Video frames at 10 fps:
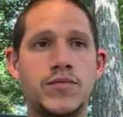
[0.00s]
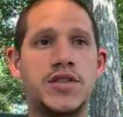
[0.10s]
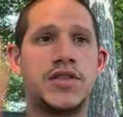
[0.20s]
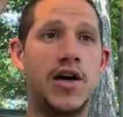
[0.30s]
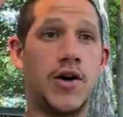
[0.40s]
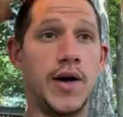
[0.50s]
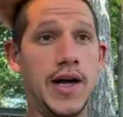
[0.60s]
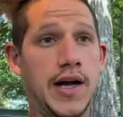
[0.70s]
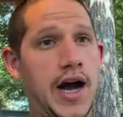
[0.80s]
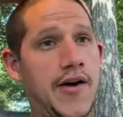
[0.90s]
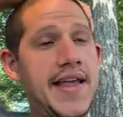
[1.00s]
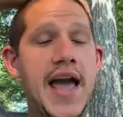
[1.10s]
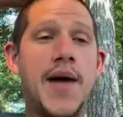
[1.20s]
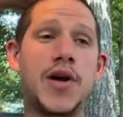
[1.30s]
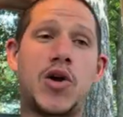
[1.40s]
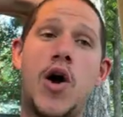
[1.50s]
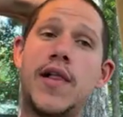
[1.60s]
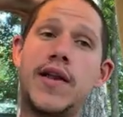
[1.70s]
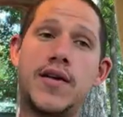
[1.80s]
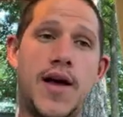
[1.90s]
So, uh, all right, yeah, I'm going to
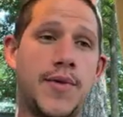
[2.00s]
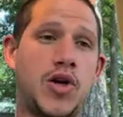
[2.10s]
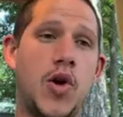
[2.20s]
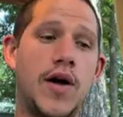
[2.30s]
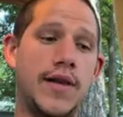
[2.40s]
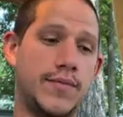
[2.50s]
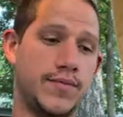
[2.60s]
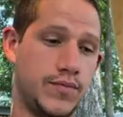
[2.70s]
call it. I'm going to call it.